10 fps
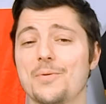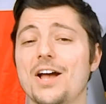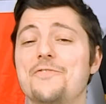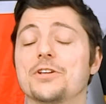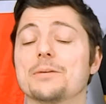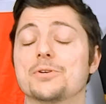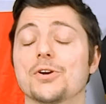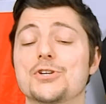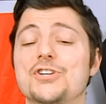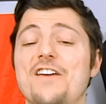Then we got Filip
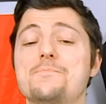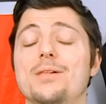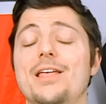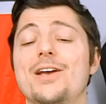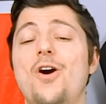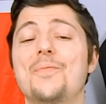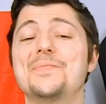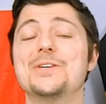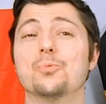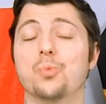Kurashev playing on
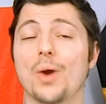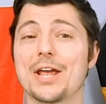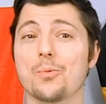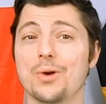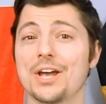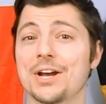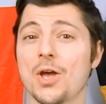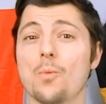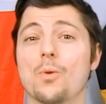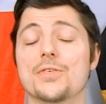the right
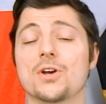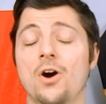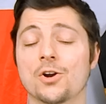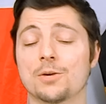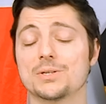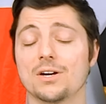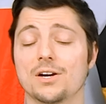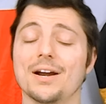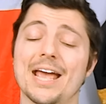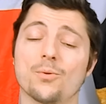wing with Connor
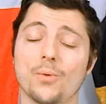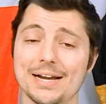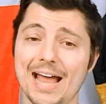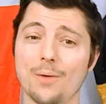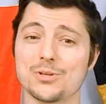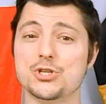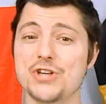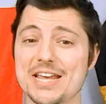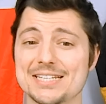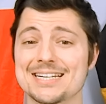Bedard, and right now it's
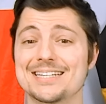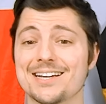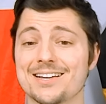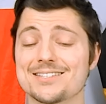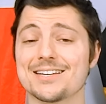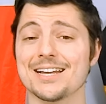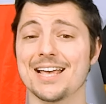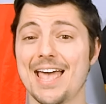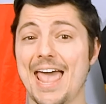Jason Dickinson.